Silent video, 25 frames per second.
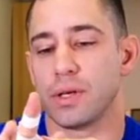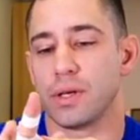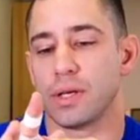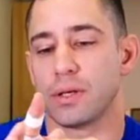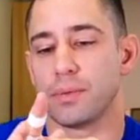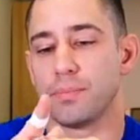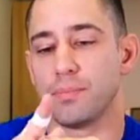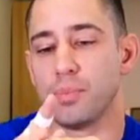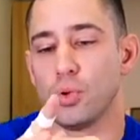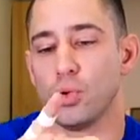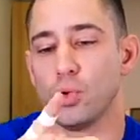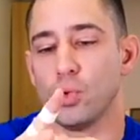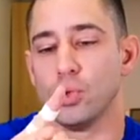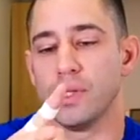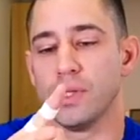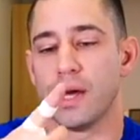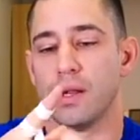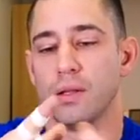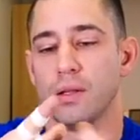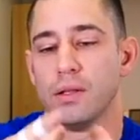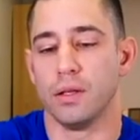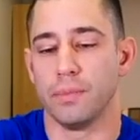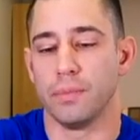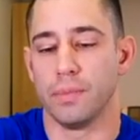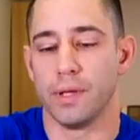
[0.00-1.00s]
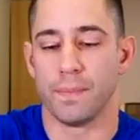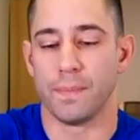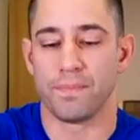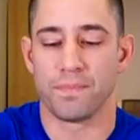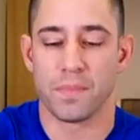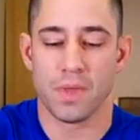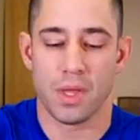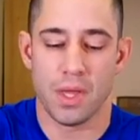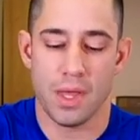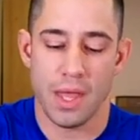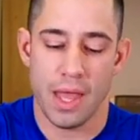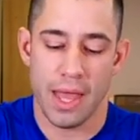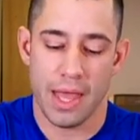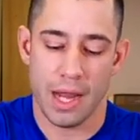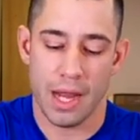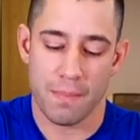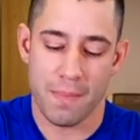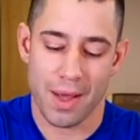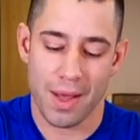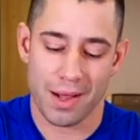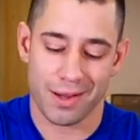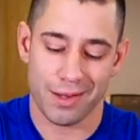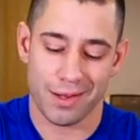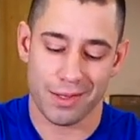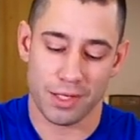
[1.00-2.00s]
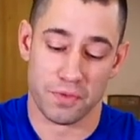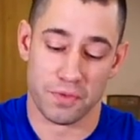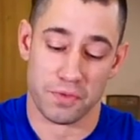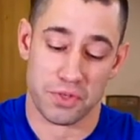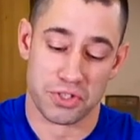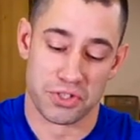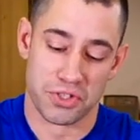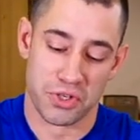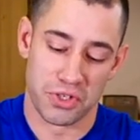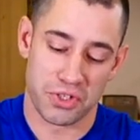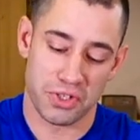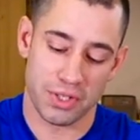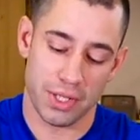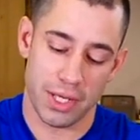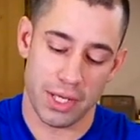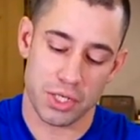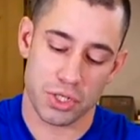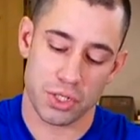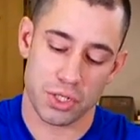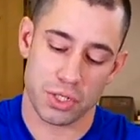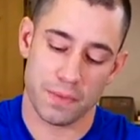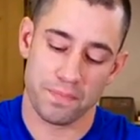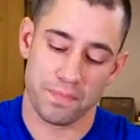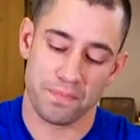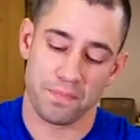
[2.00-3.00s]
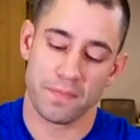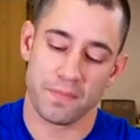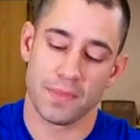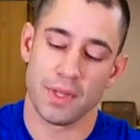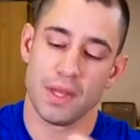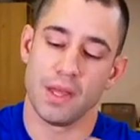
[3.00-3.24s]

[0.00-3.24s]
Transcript: I can pull down a little bit, and I'm not cutting off the circulation,